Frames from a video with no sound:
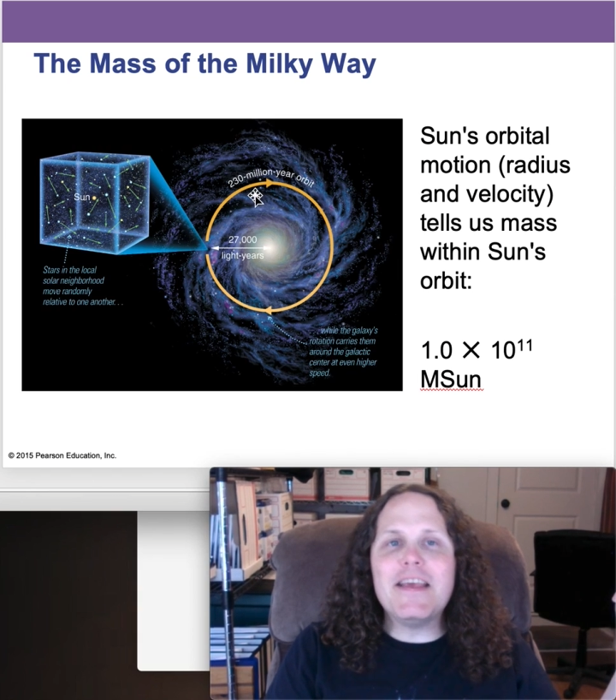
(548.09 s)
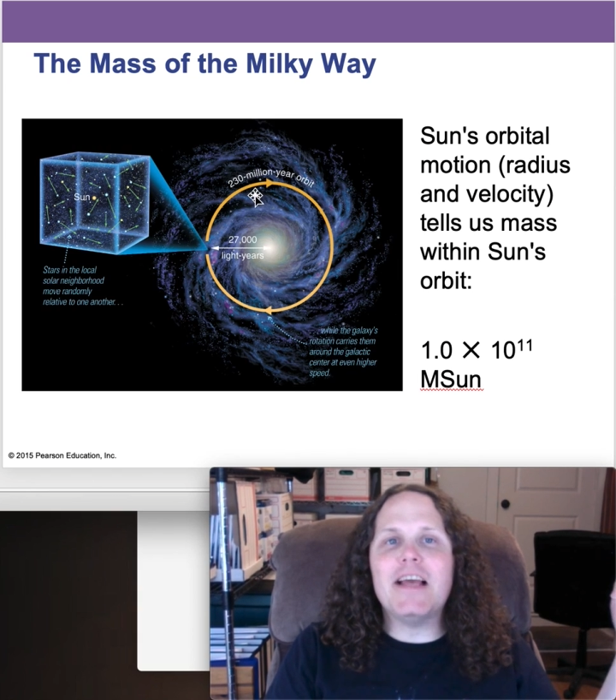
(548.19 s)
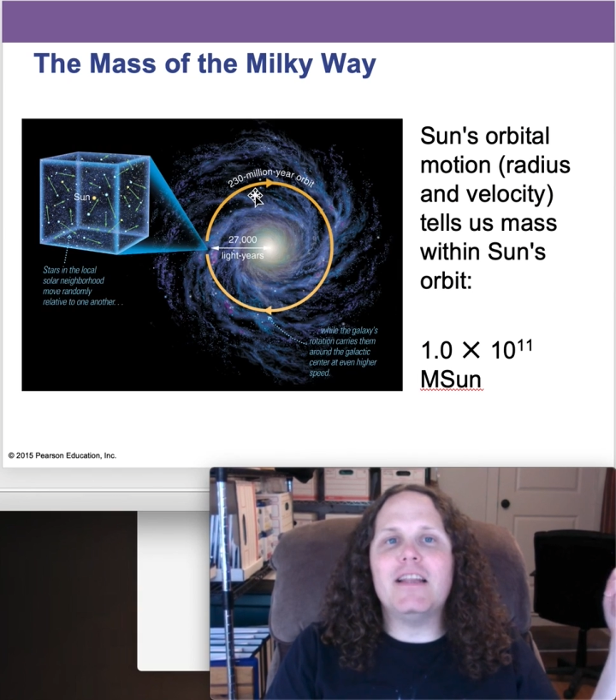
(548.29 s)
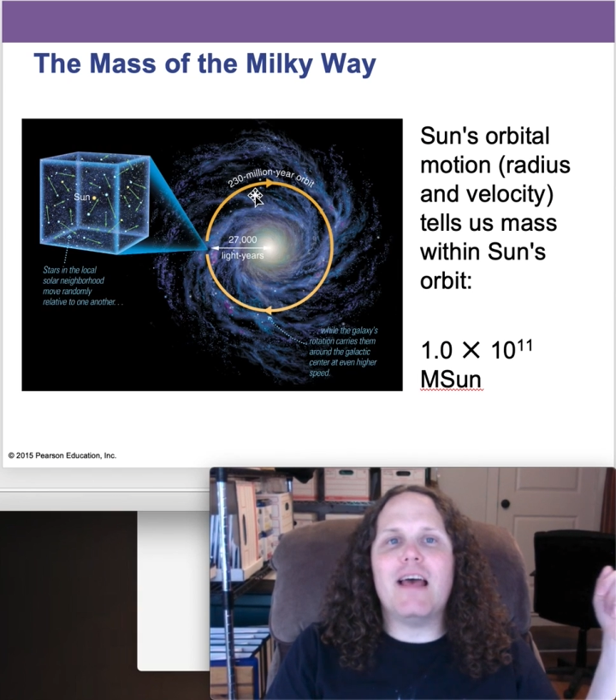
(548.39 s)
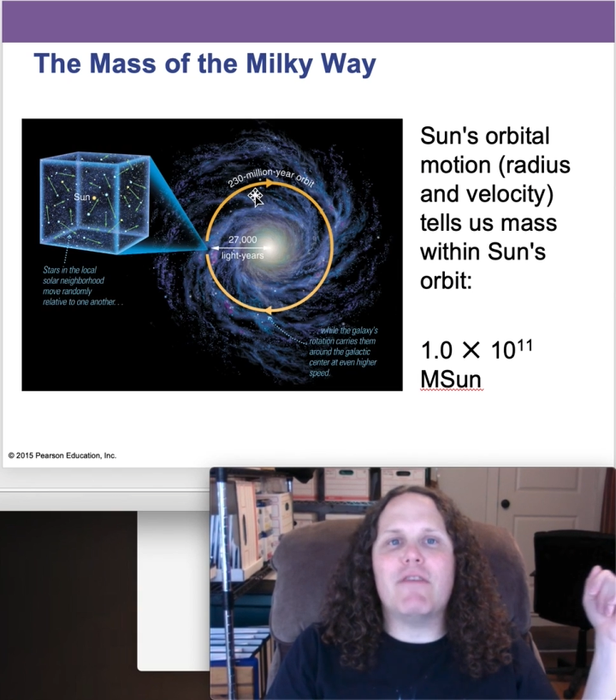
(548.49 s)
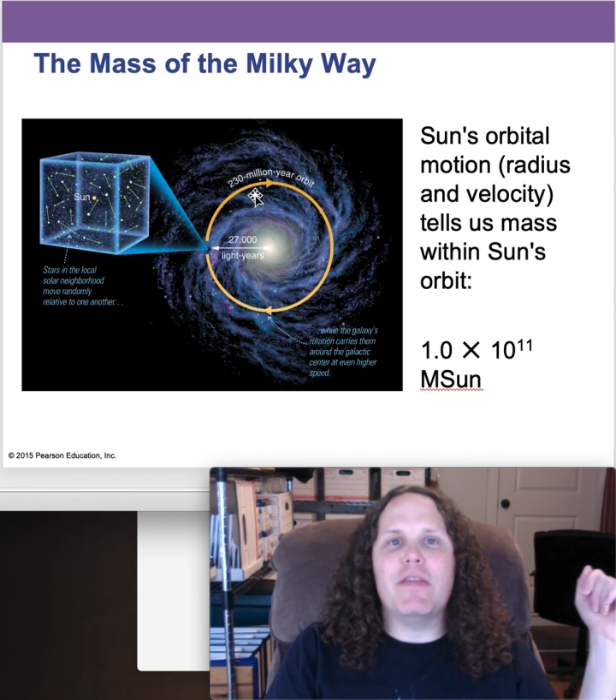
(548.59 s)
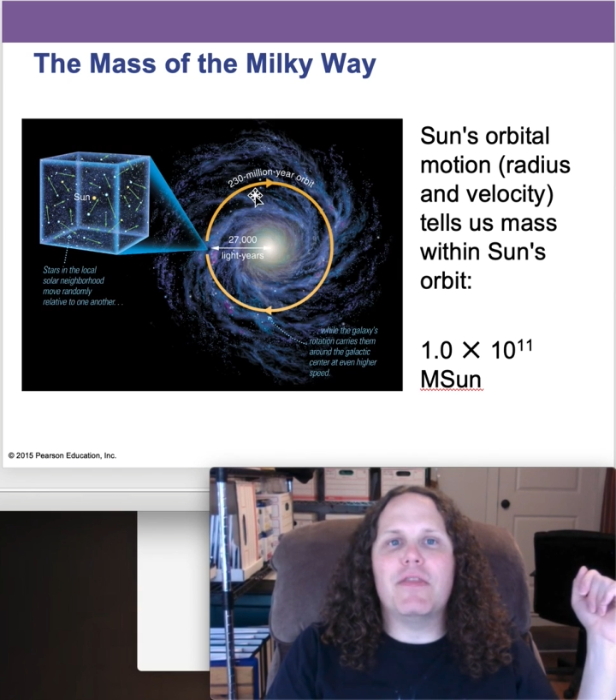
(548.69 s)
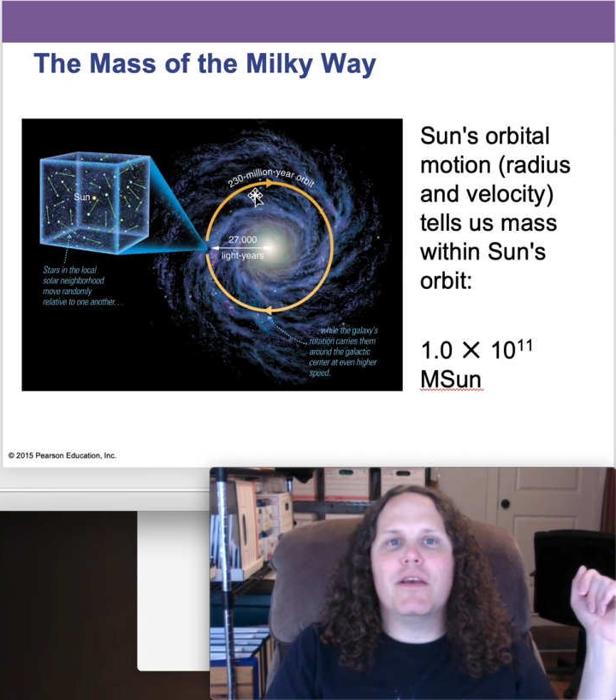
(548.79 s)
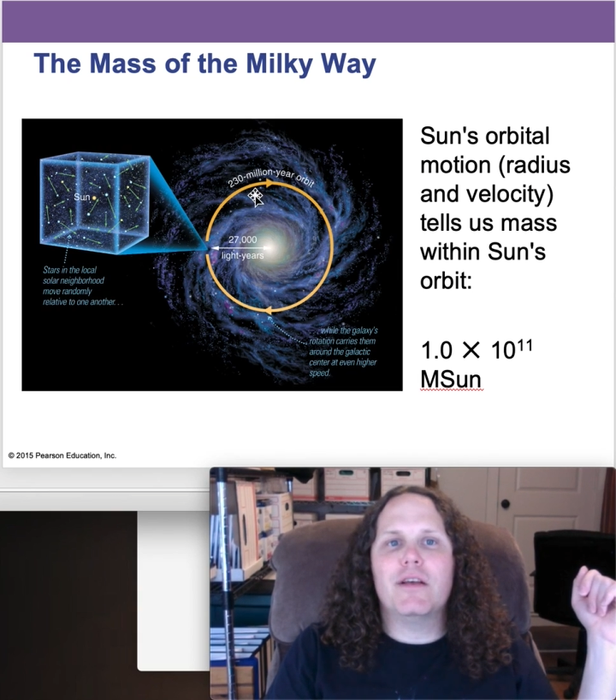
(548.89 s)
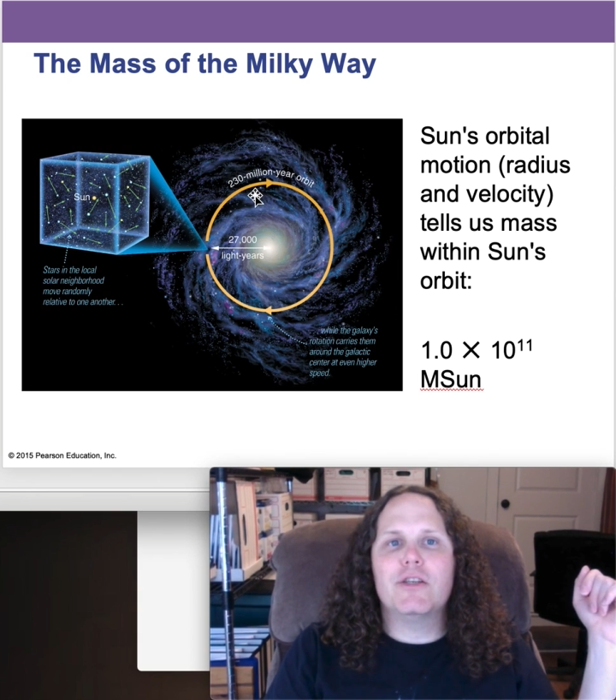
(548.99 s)
11th
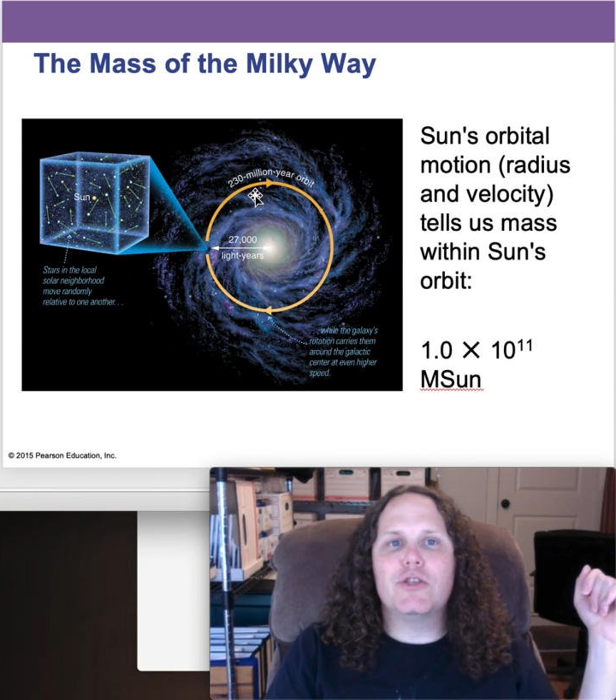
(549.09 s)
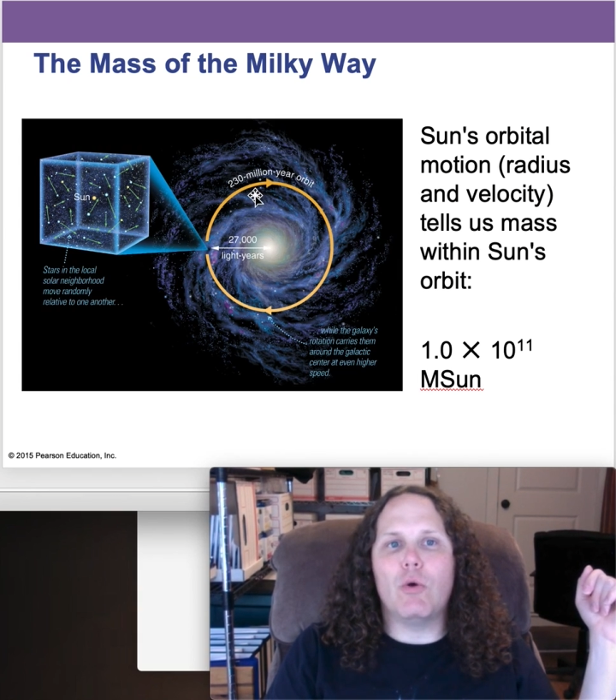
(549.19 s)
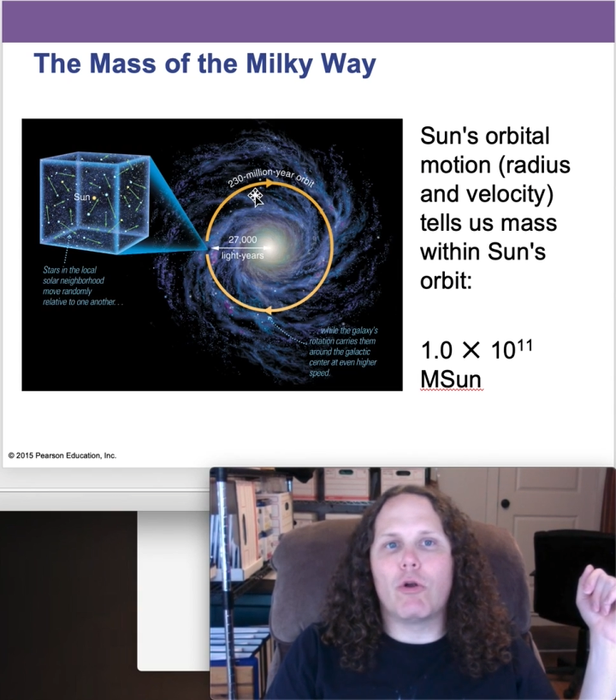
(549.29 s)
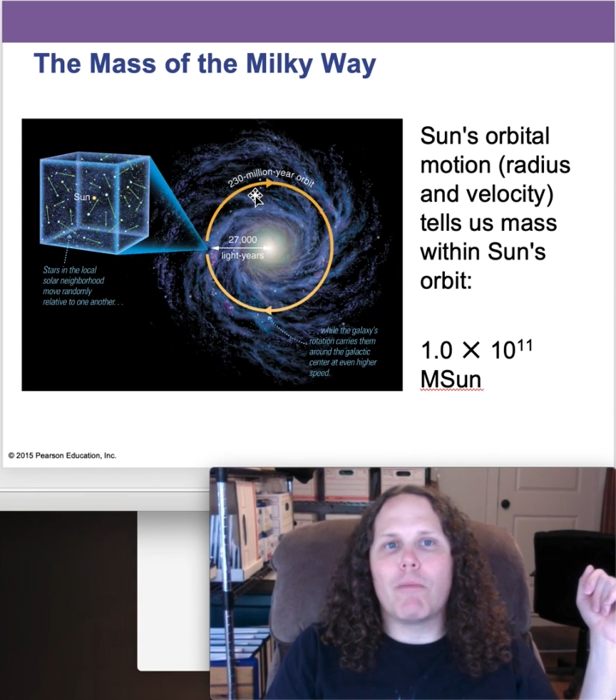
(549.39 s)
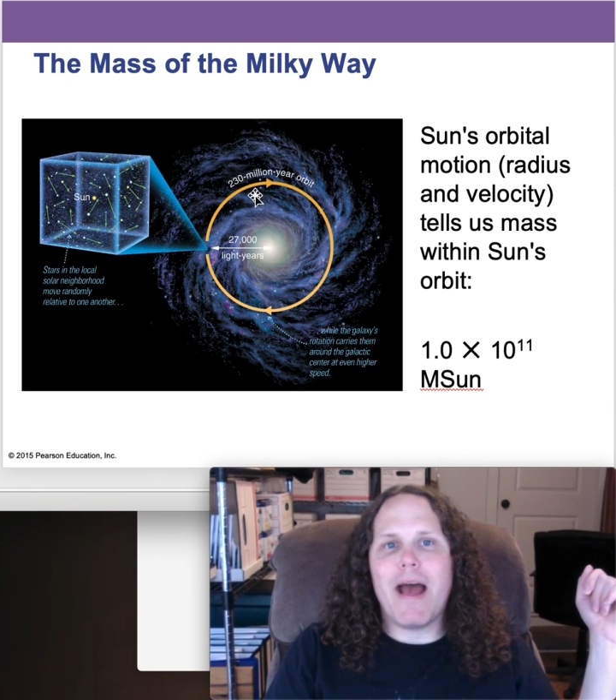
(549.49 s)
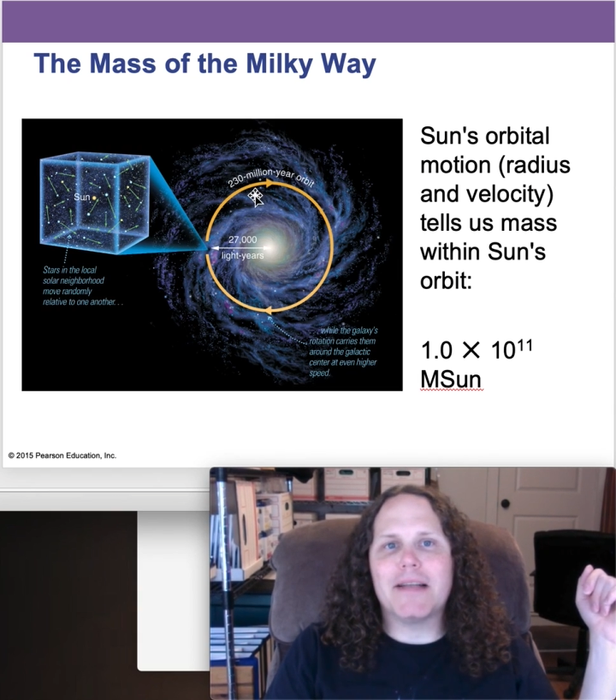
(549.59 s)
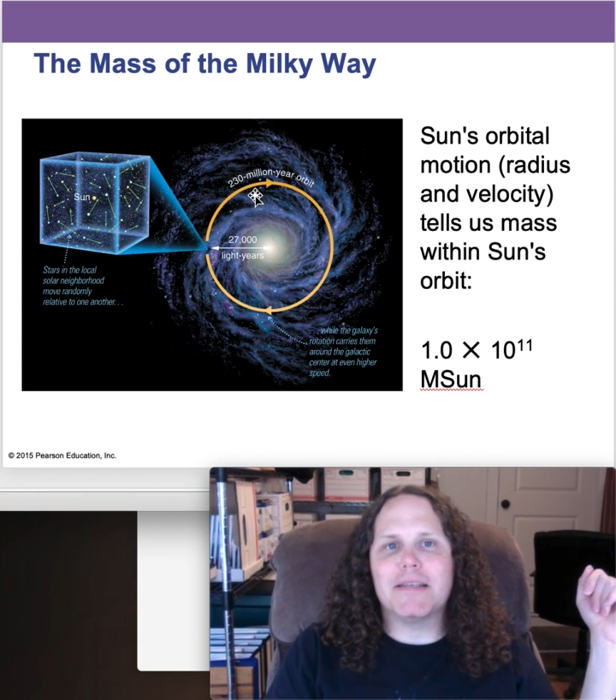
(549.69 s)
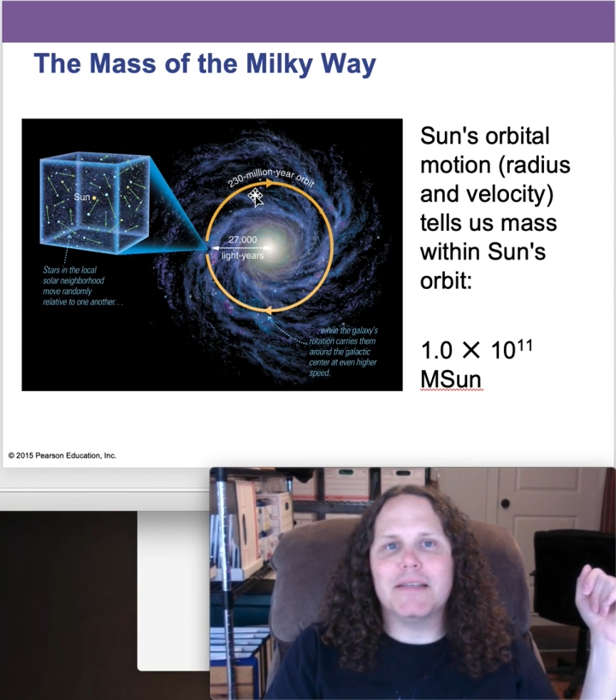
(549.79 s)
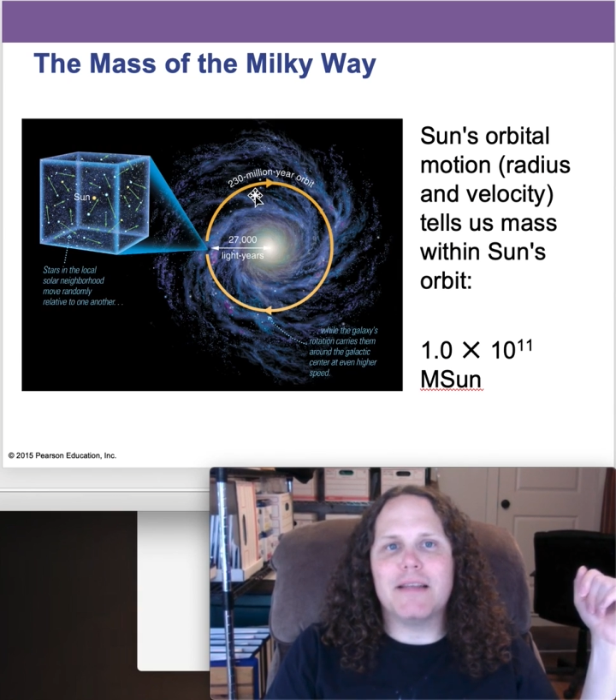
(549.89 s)
solar masses.